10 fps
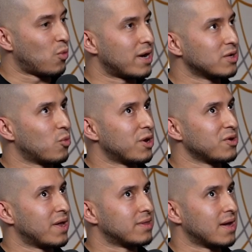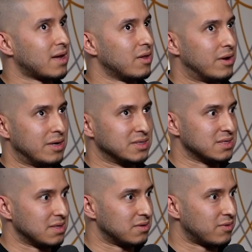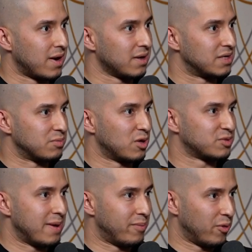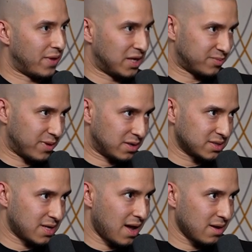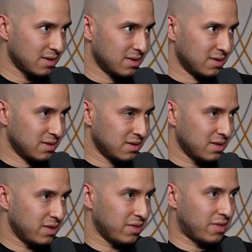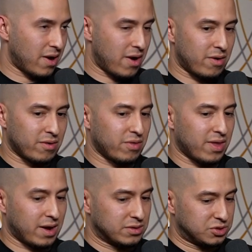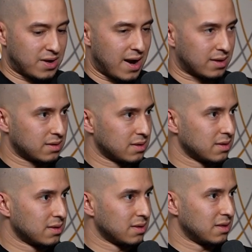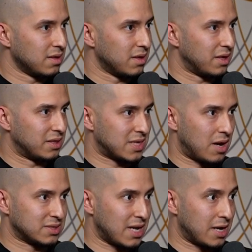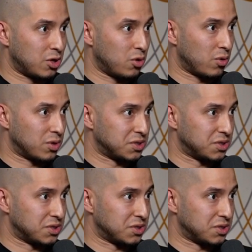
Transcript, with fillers: it, where do, where do you get that killer instinct, right? Because most people when they experience that, yeah, they're they contract. Yeah. It sounds like you were